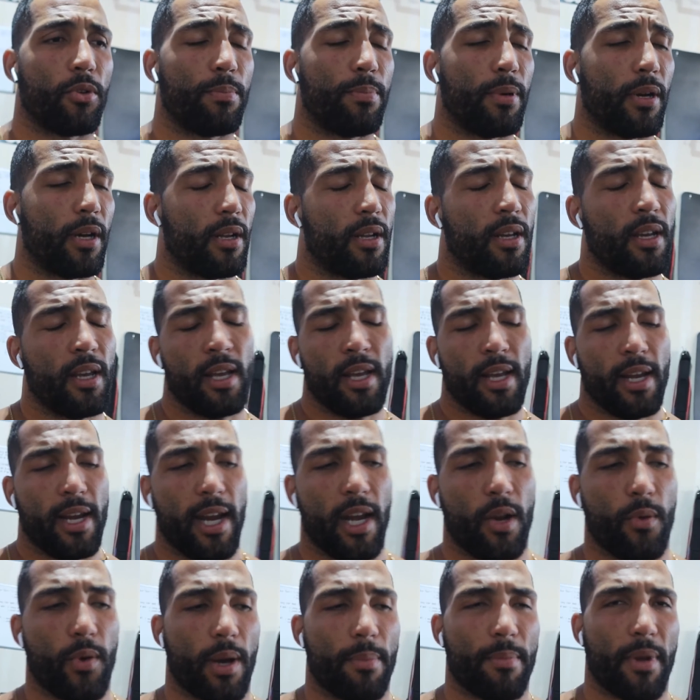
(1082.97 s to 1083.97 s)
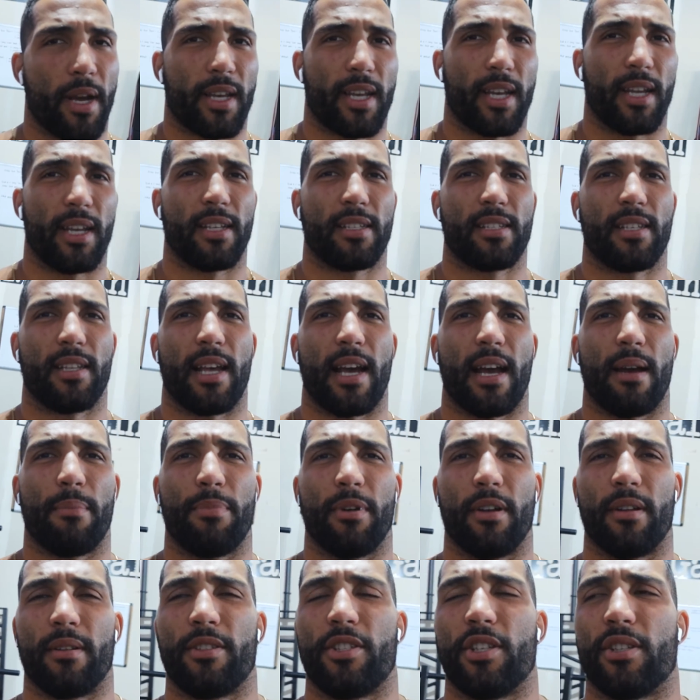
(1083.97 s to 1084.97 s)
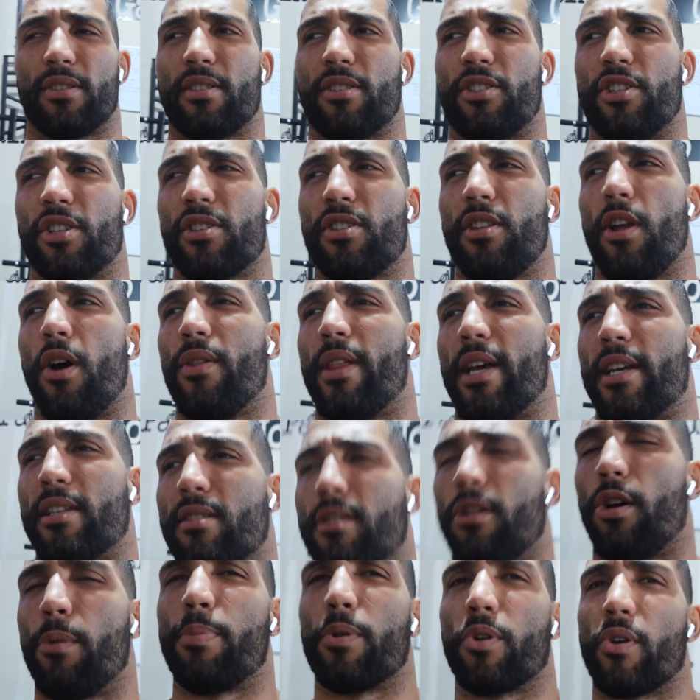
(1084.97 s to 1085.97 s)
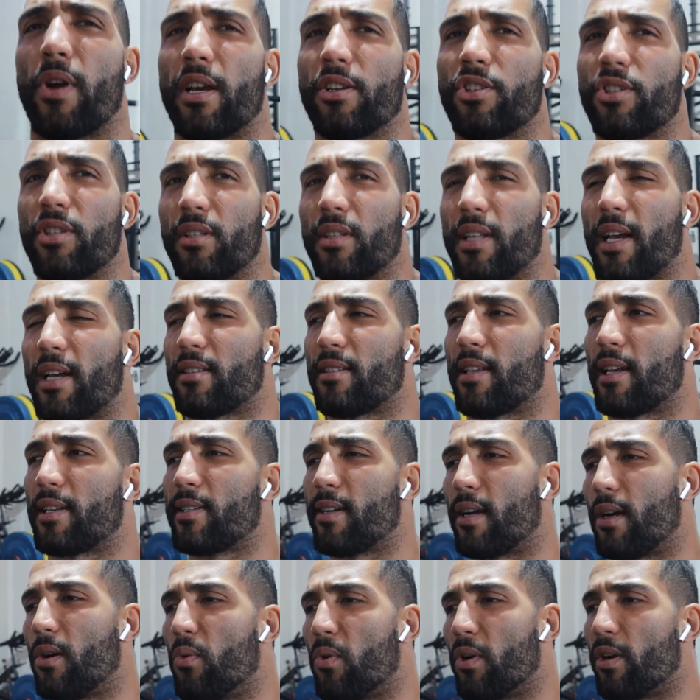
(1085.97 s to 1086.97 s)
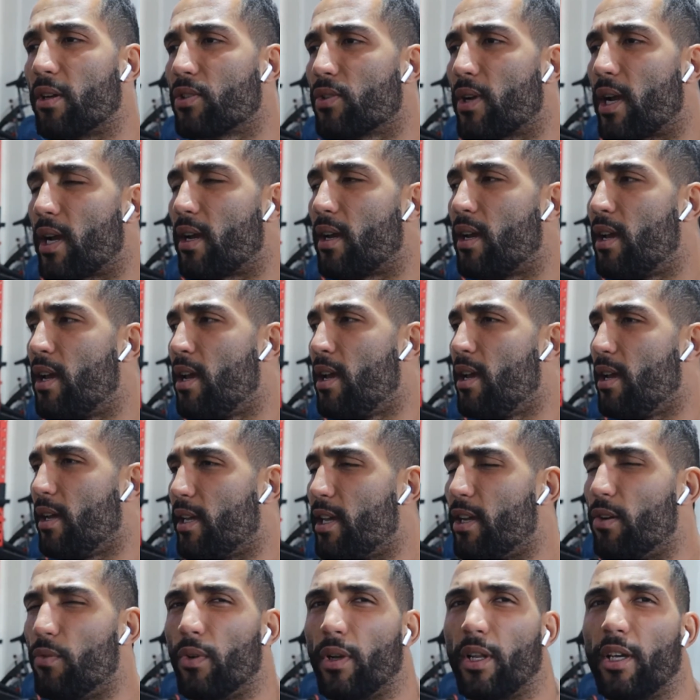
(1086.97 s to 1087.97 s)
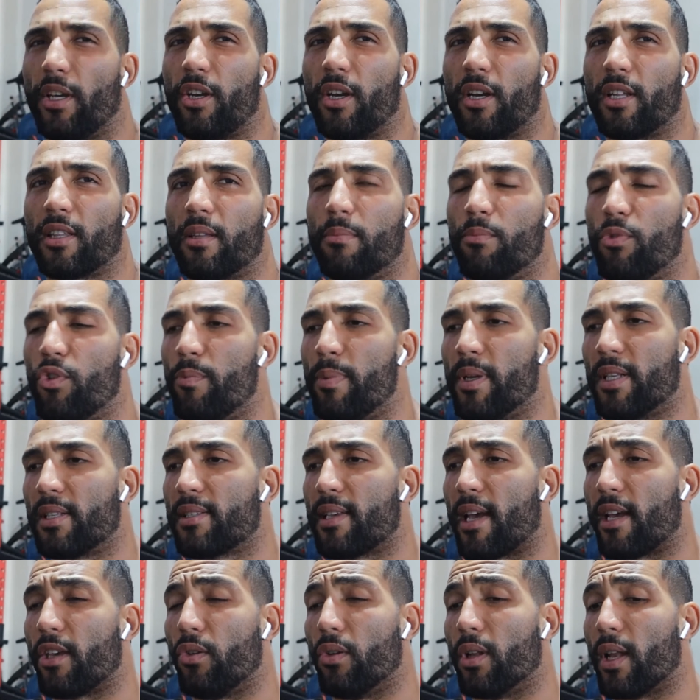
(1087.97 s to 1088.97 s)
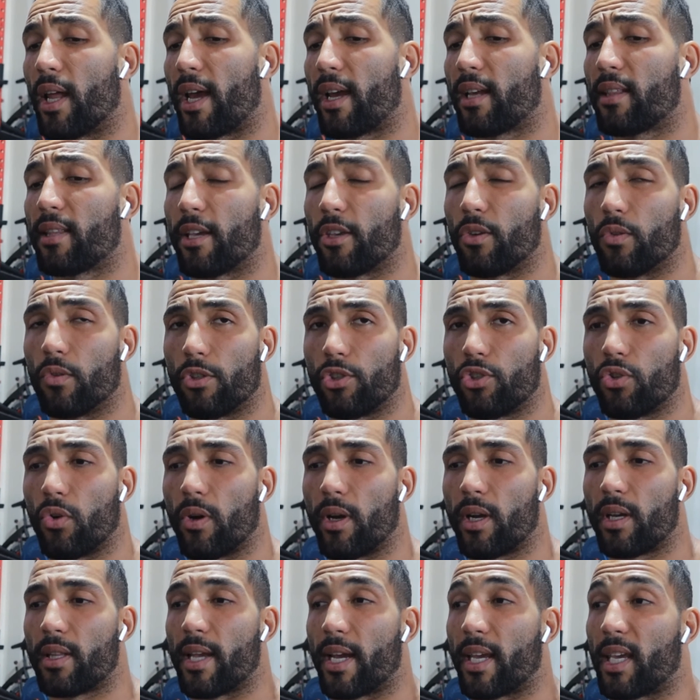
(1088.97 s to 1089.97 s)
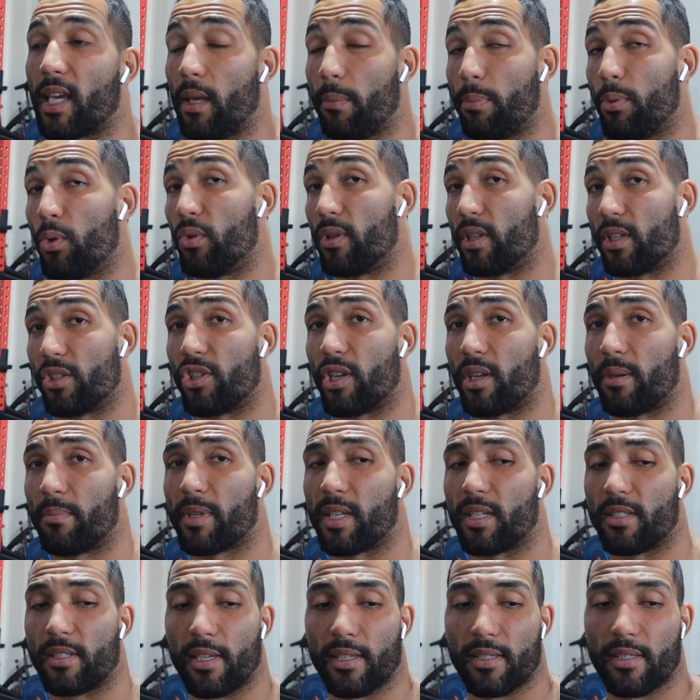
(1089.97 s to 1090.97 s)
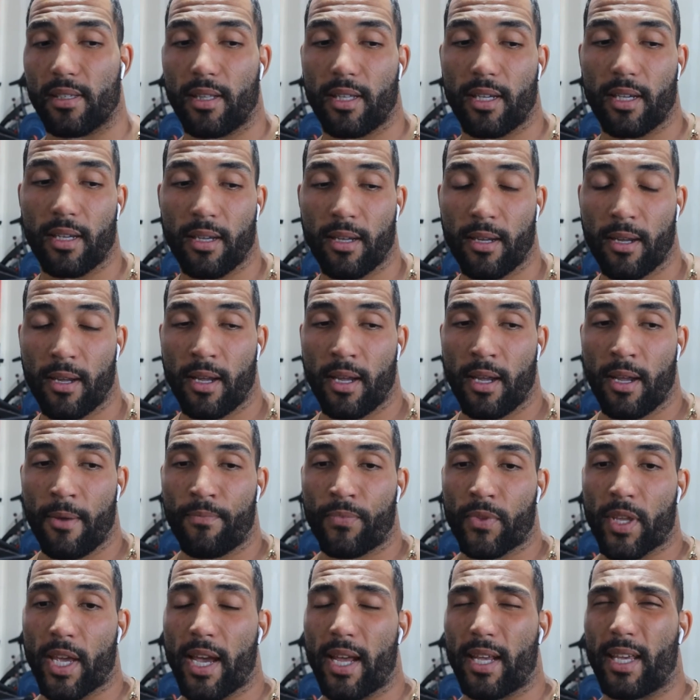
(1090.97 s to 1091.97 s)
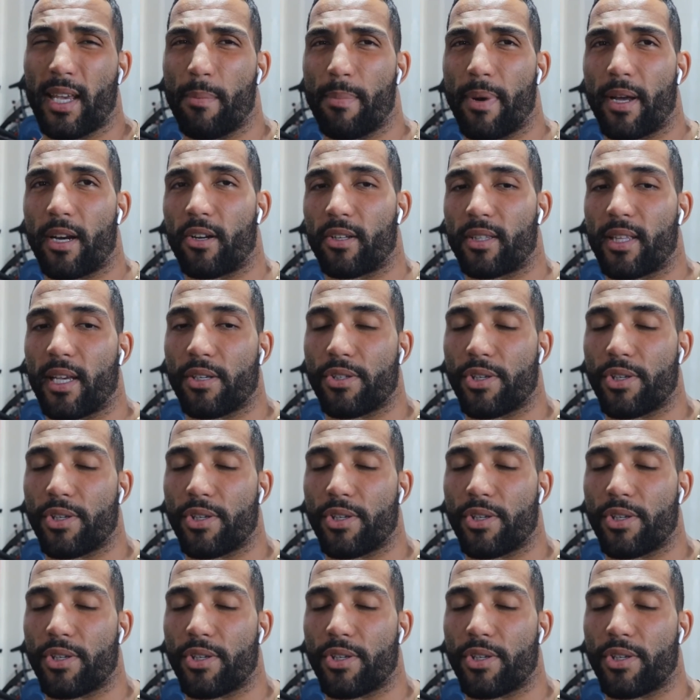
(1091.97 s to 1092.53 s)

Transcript: But anyway, I'm not getting into that, but just know that slow progression, that's how it works, right? Get really good at the movements that you like, that you enjoy, that keep you in the gym consistently. You're gonna get better at that